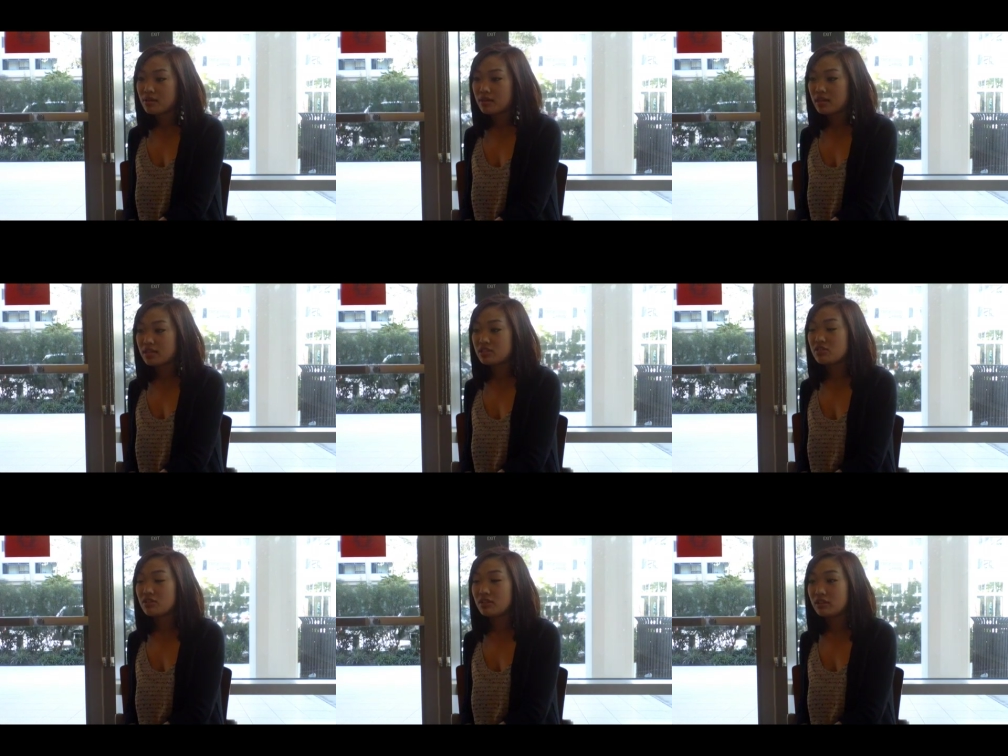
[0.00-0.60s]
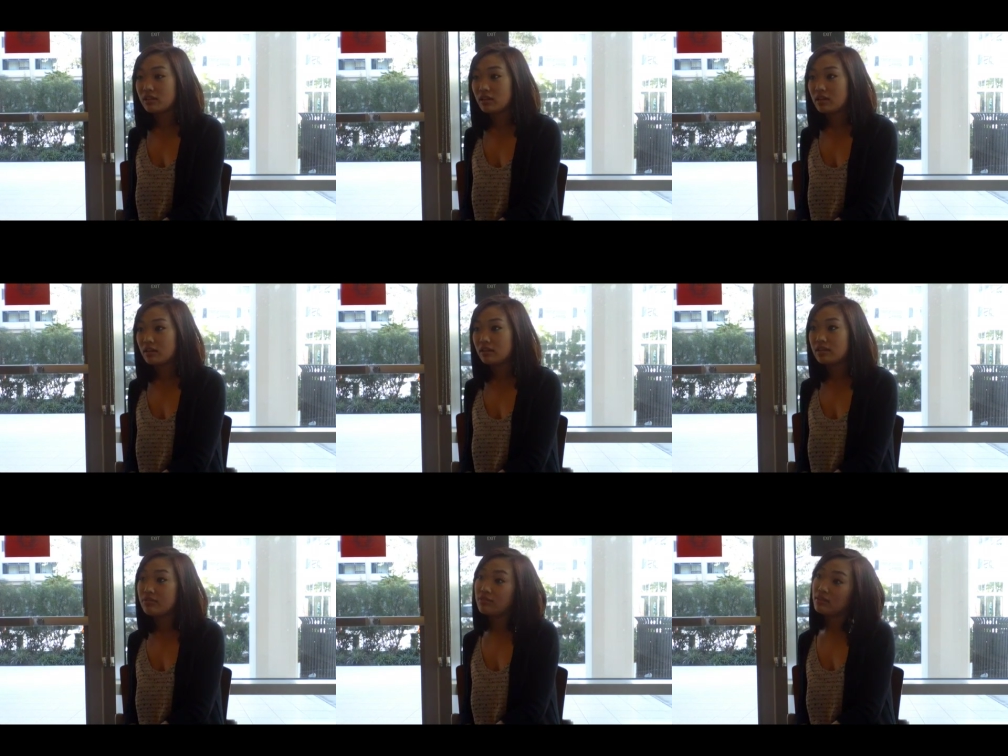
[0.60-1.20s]
they started
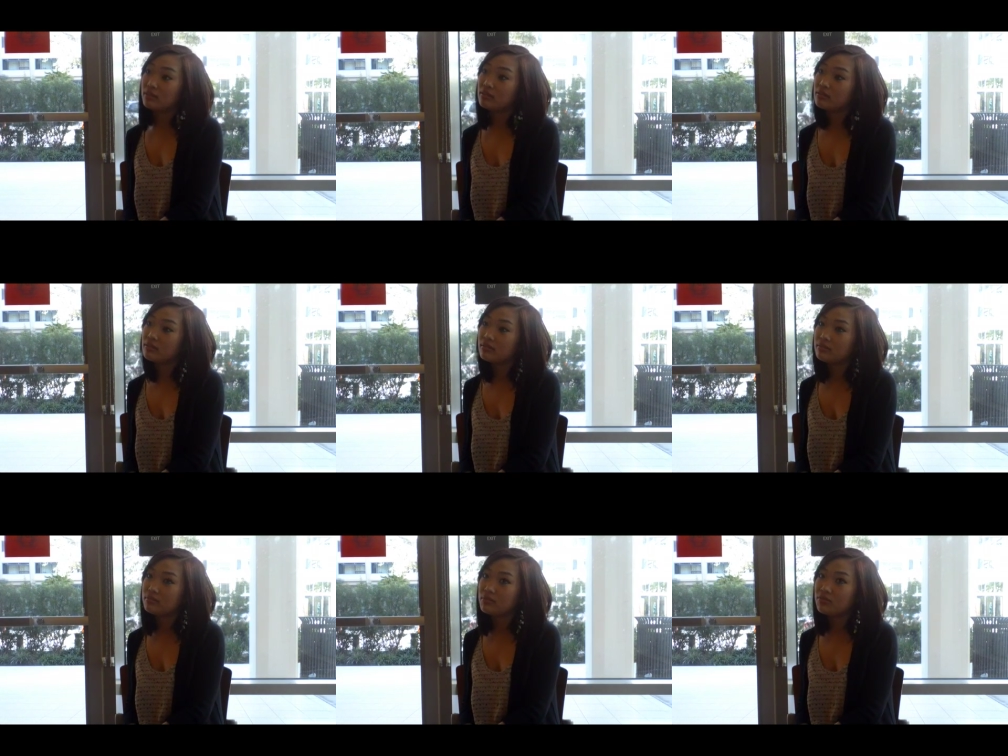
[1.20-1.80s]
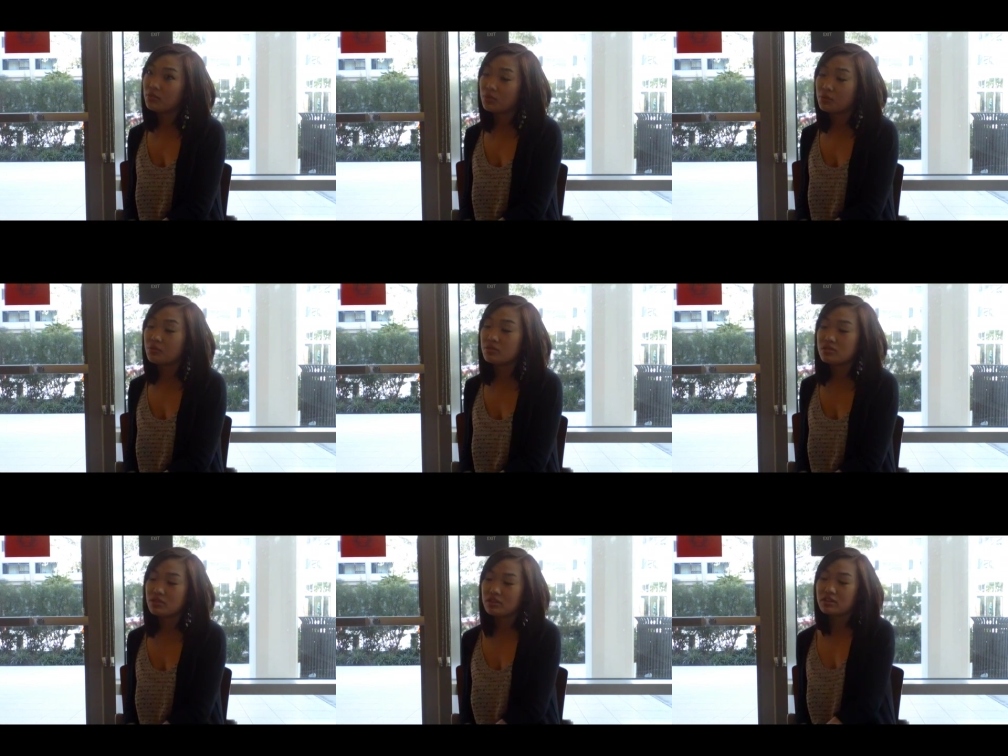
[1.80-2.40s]
leaving before the
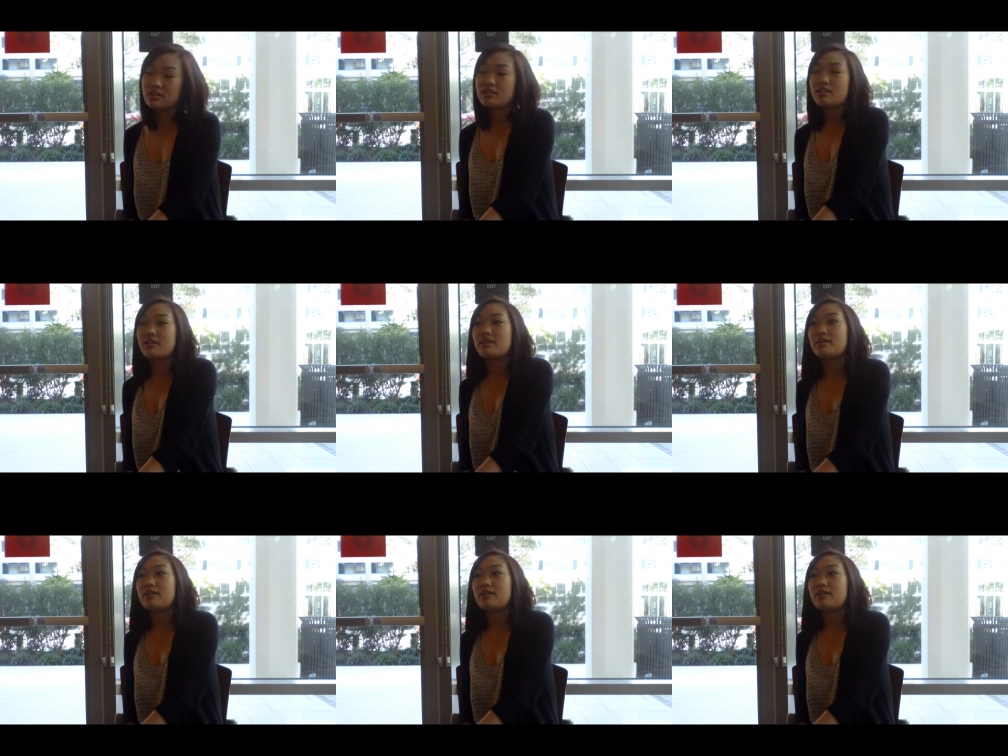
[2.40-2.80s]
war started.